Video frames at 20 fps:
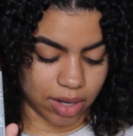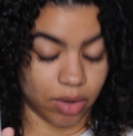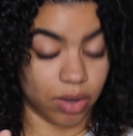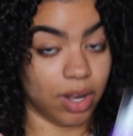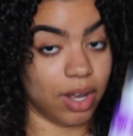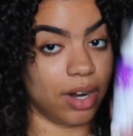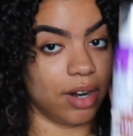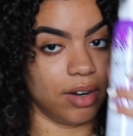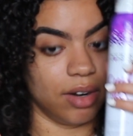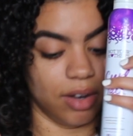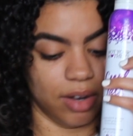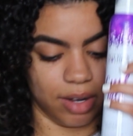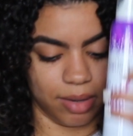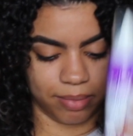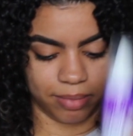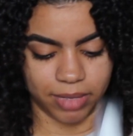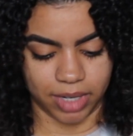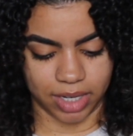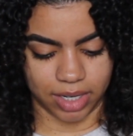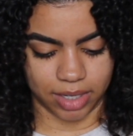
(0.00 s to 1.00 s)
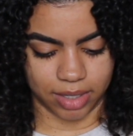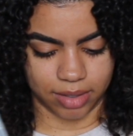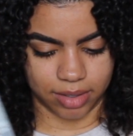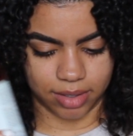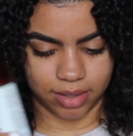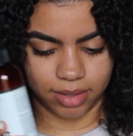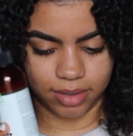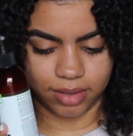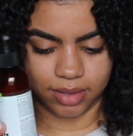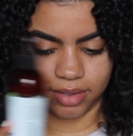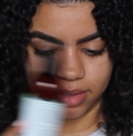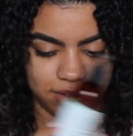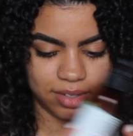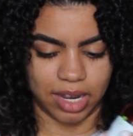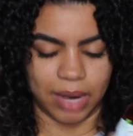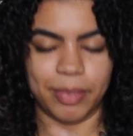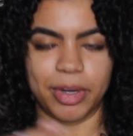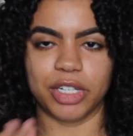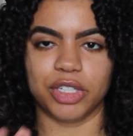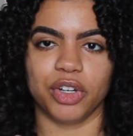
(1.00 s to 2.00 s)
oh, I don't know, I'm going